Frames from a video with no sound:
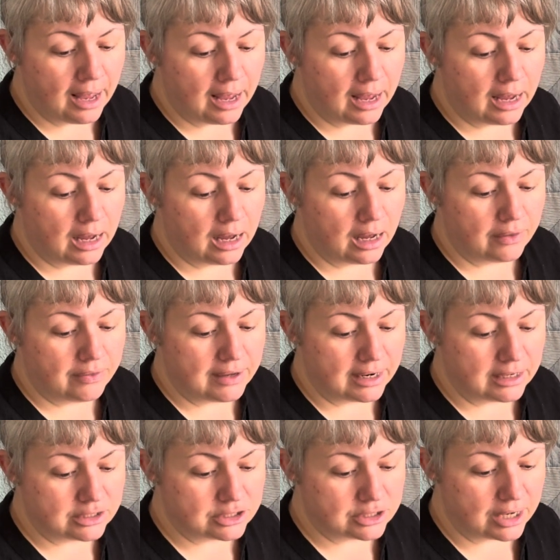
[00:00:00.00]

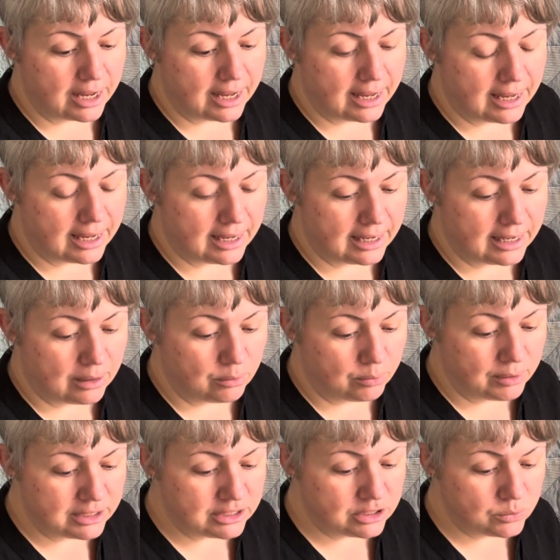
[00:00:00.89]
There's a
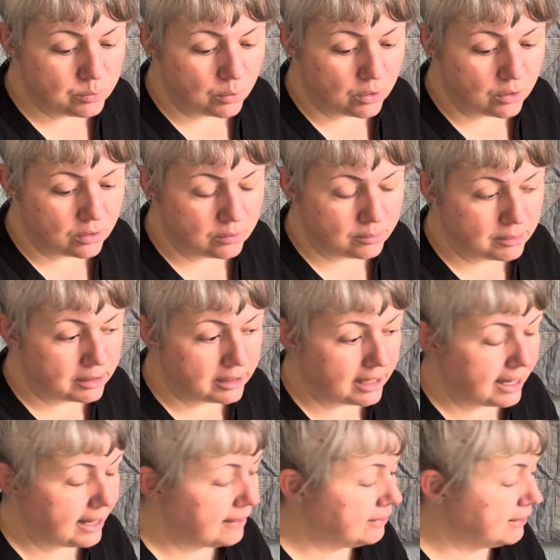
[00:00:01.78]
wrist warmer
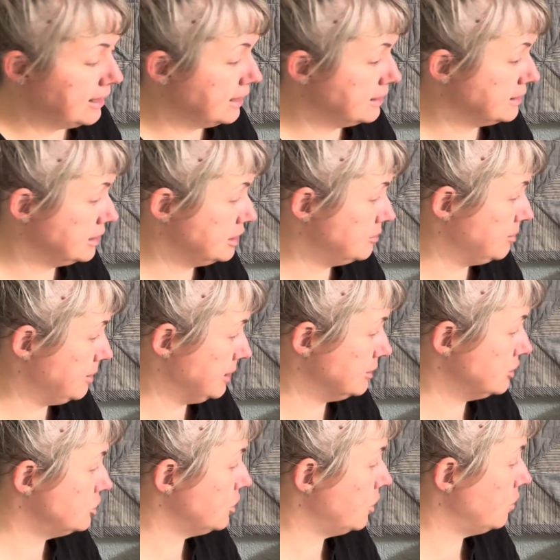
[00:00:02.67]
and there's a spin.
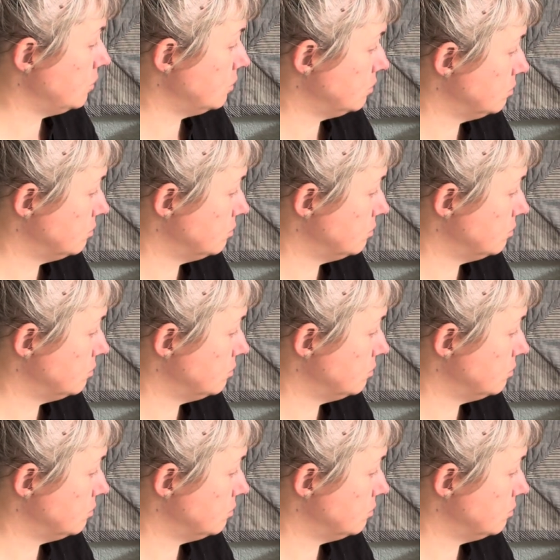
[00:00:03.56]
So